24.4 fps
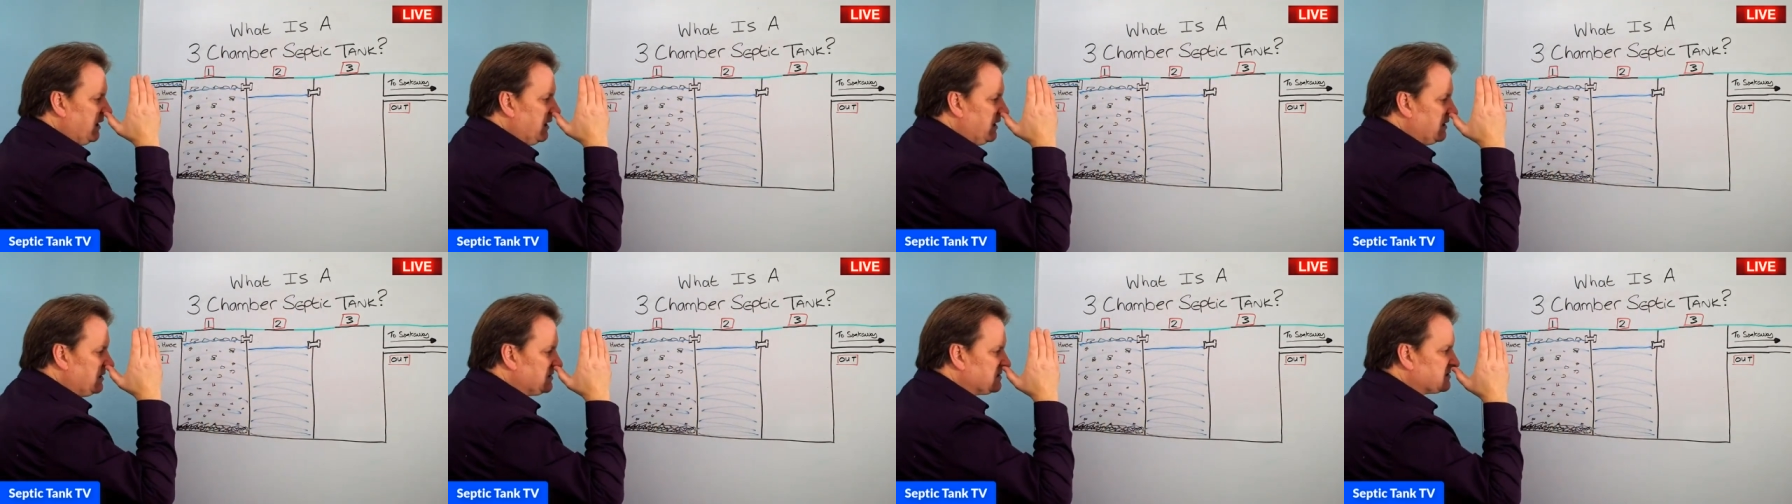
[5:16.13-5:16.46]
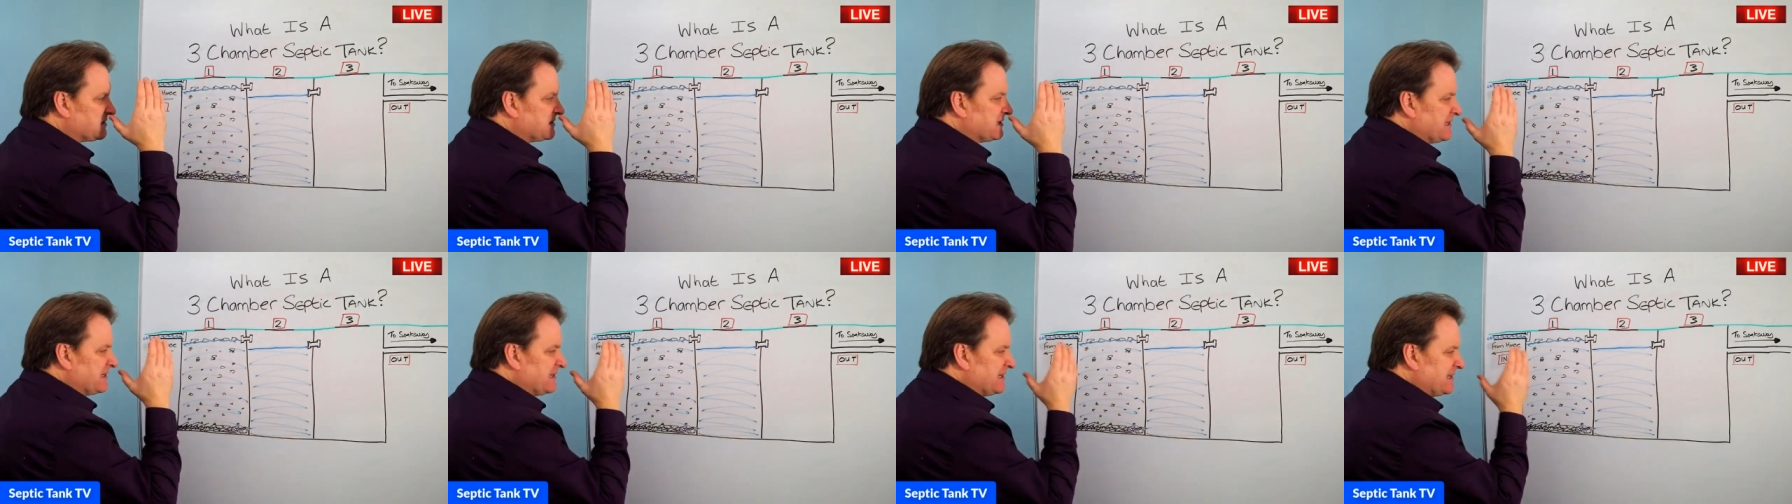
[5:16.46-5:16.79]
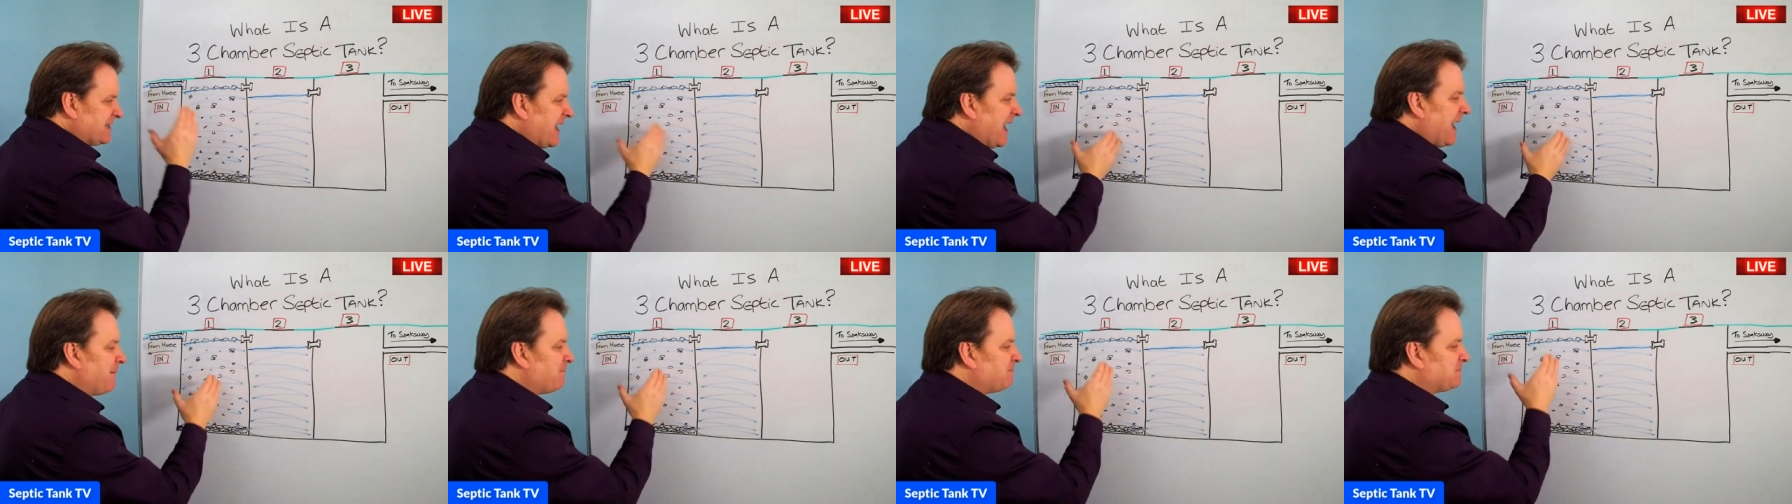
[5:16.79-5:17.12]
is
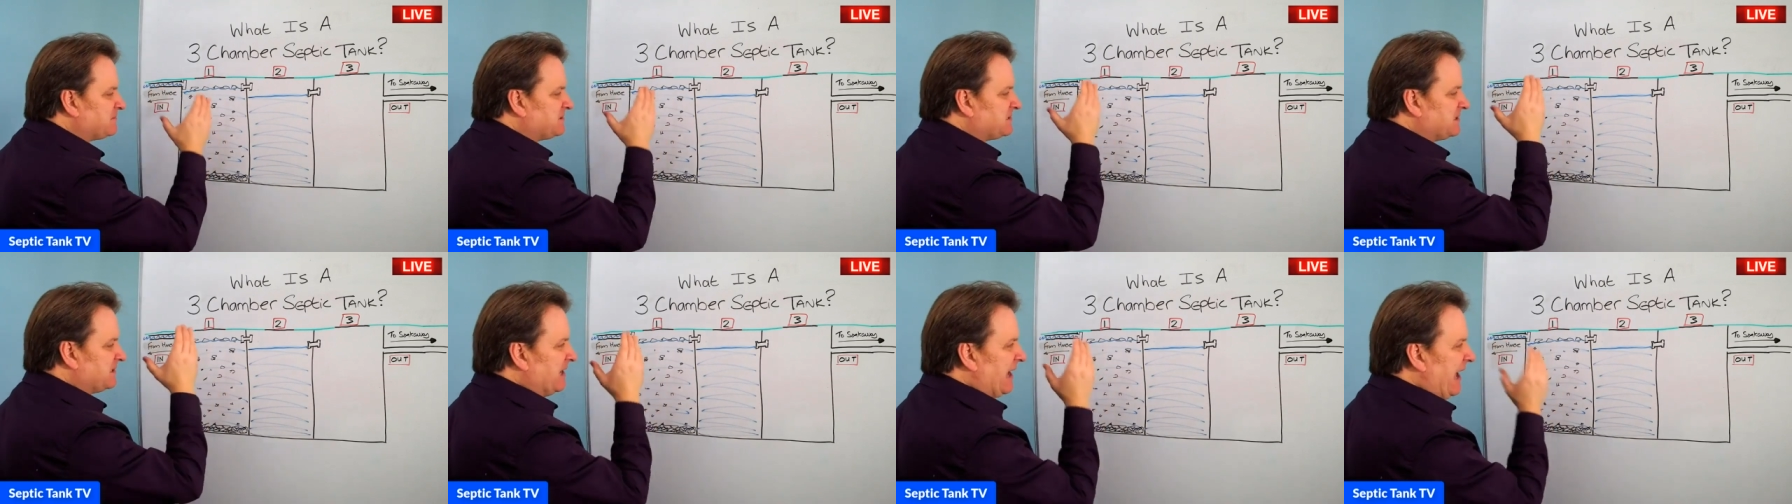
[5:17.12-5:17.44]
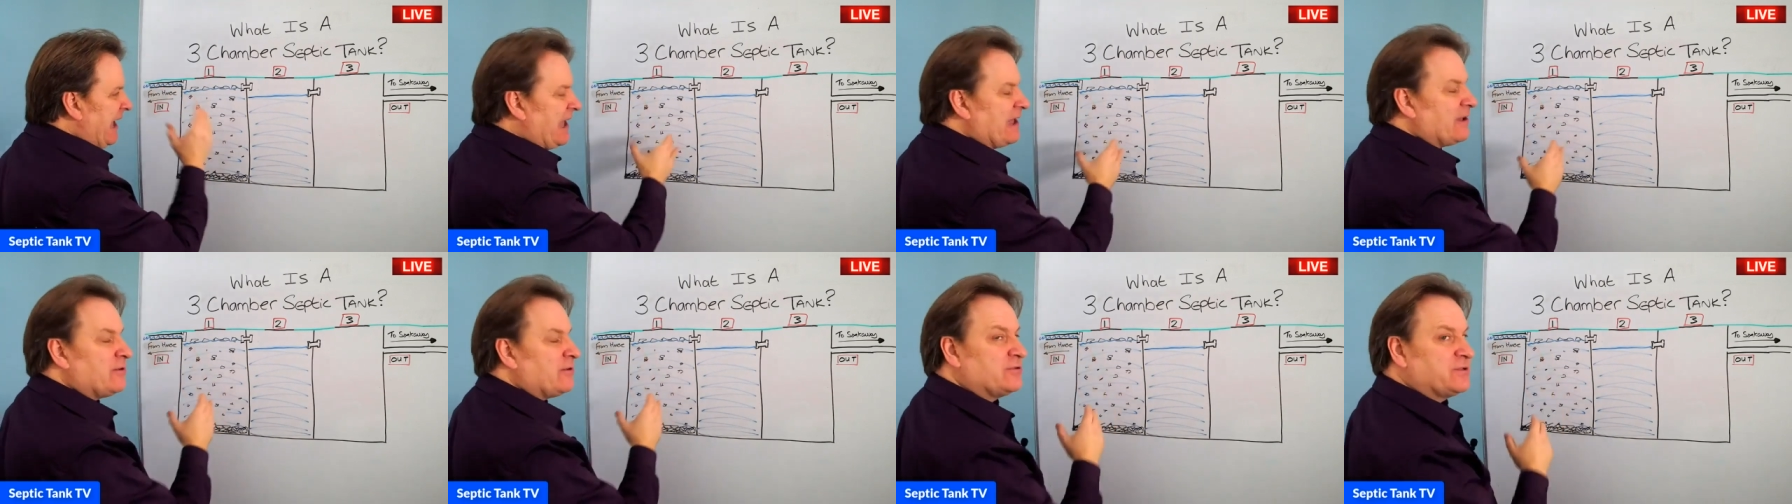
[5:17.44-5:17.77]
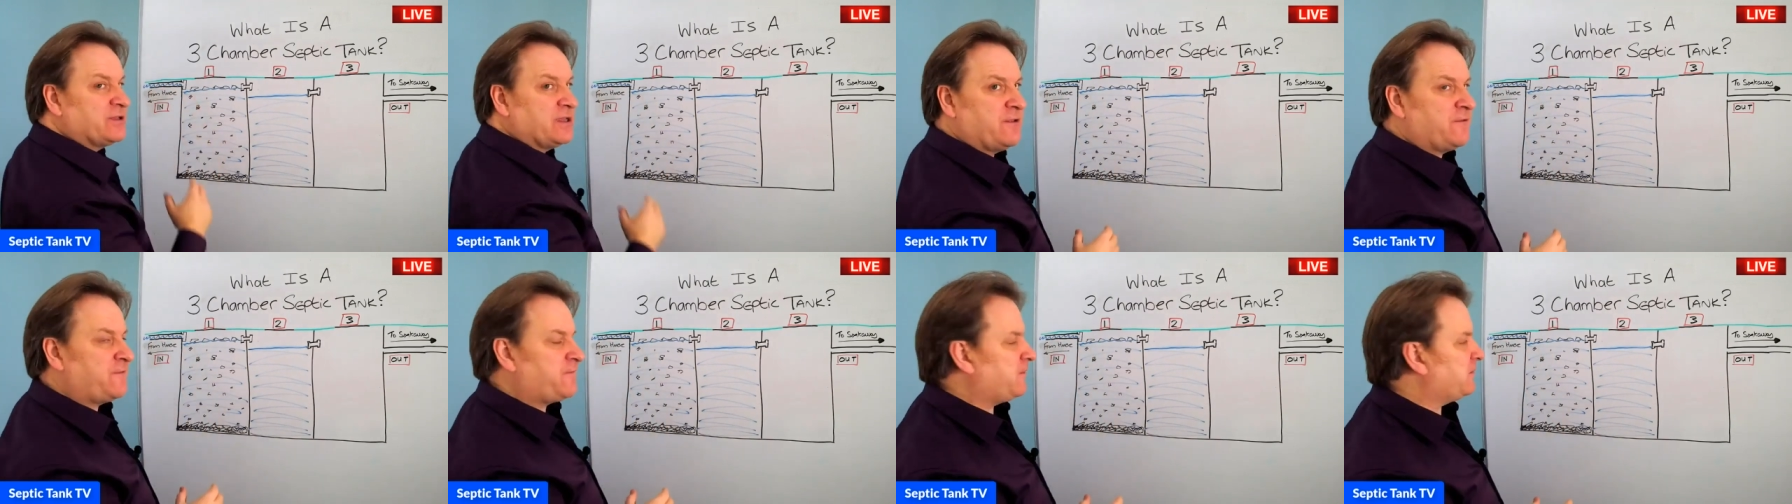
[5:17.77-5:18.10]
kept and
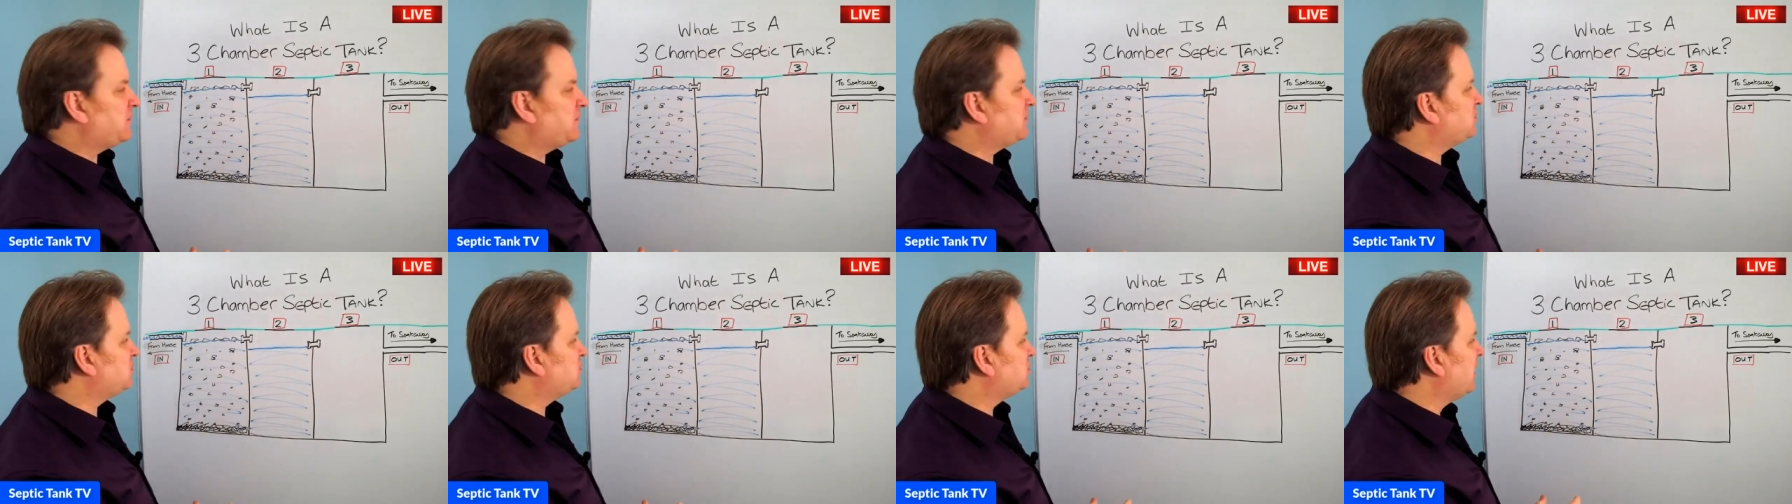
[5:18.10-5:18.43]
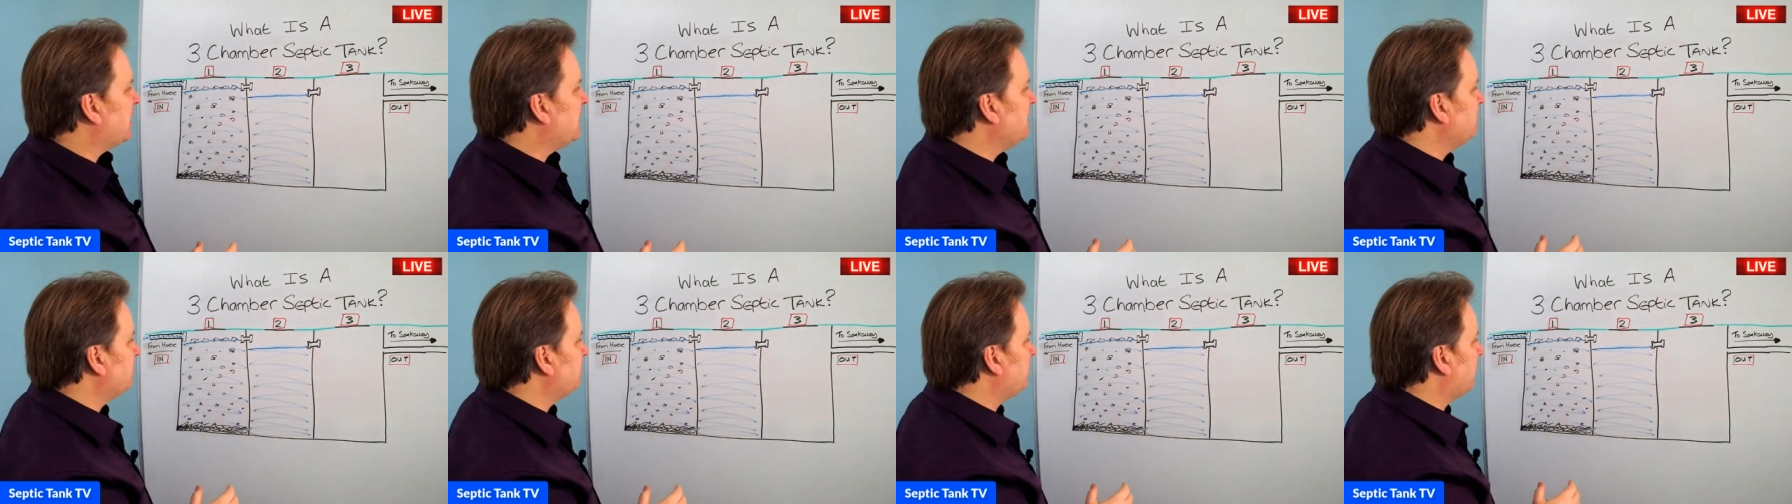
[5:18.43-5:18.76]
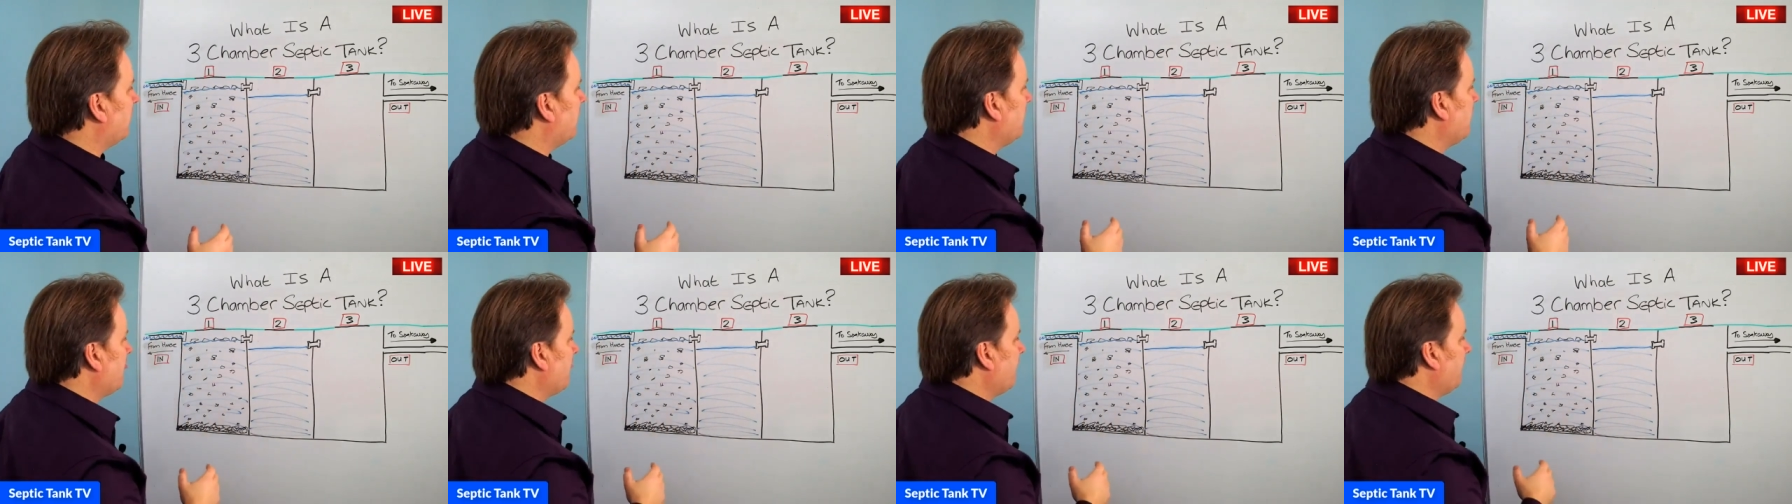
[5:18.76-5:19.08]
held in the first
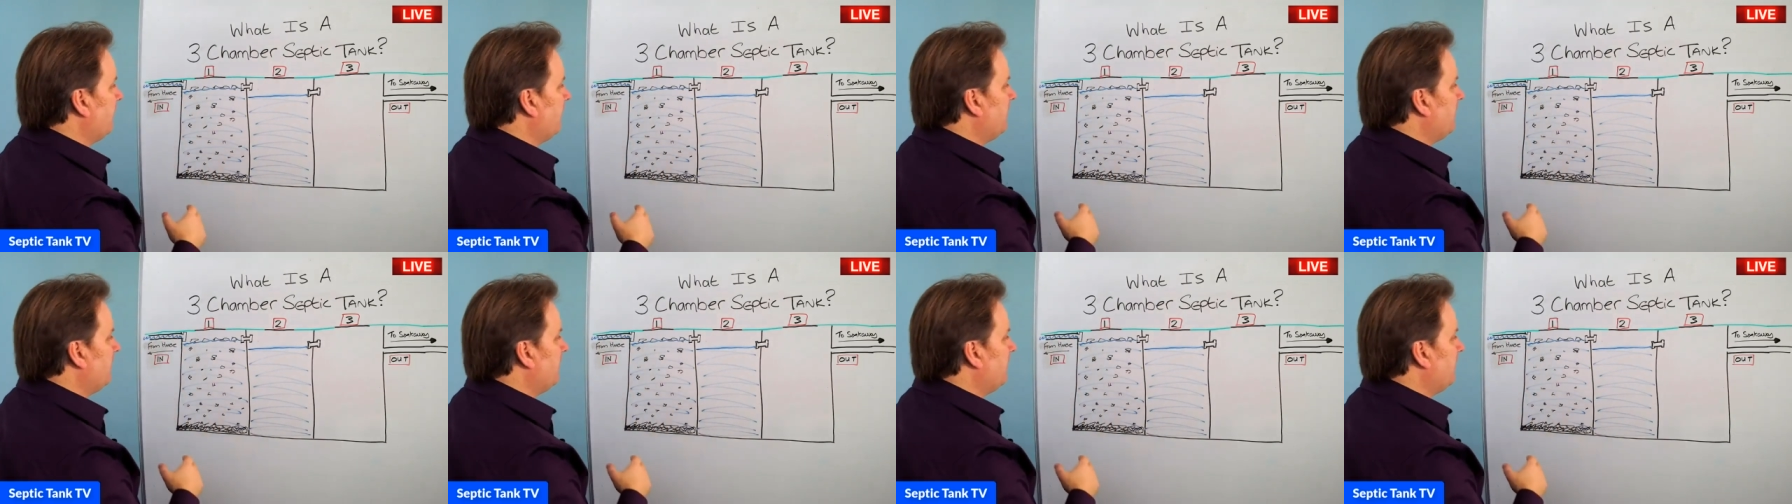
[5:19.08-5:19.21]
chamber,